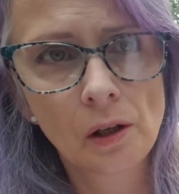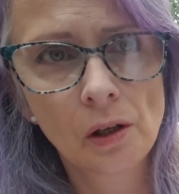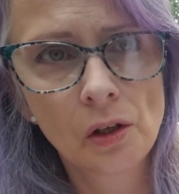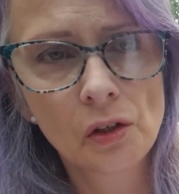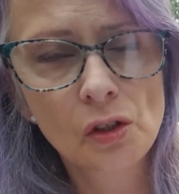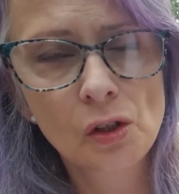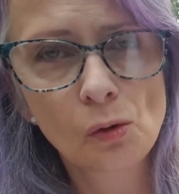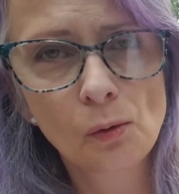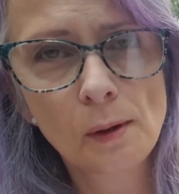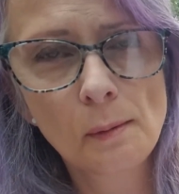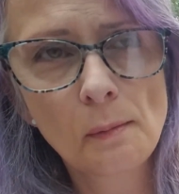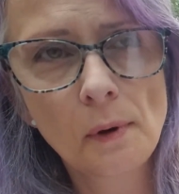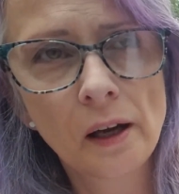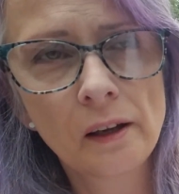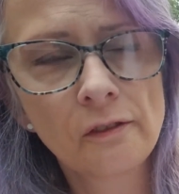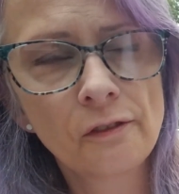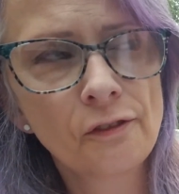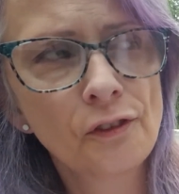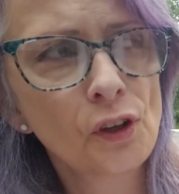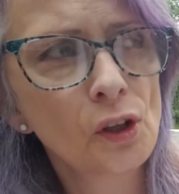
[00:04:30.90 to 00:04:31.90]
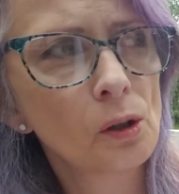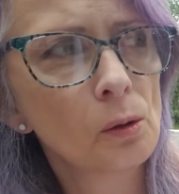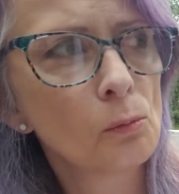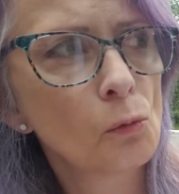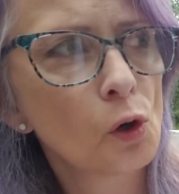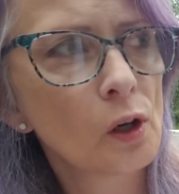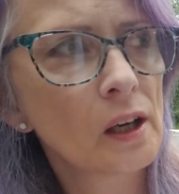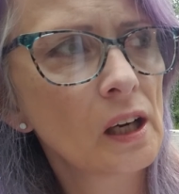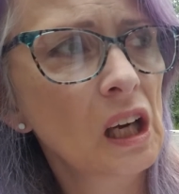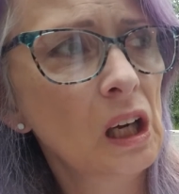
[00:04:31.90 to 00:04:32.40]
So we might feel
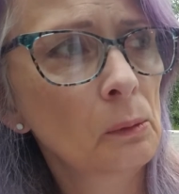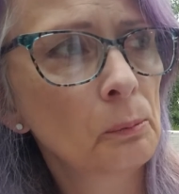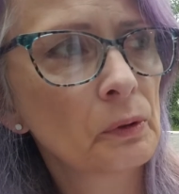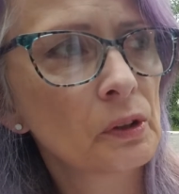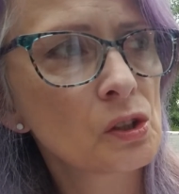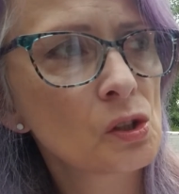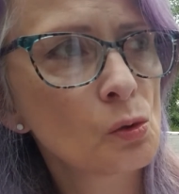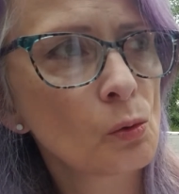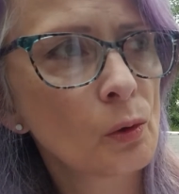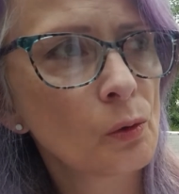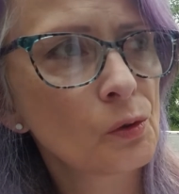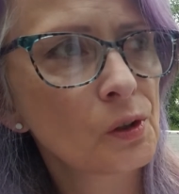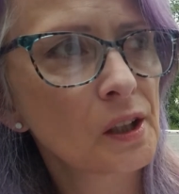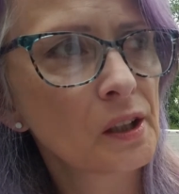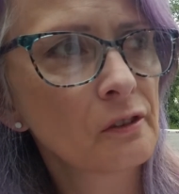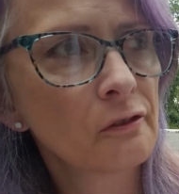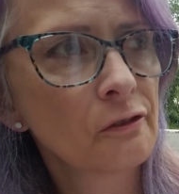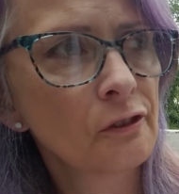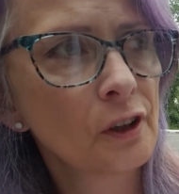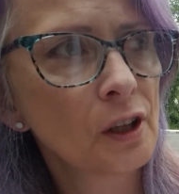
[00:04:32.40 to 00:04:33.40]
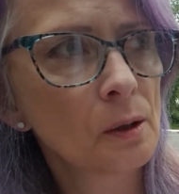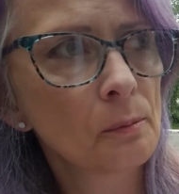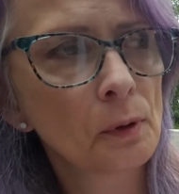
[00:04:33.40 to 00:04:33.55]
more helpless when we're in fear,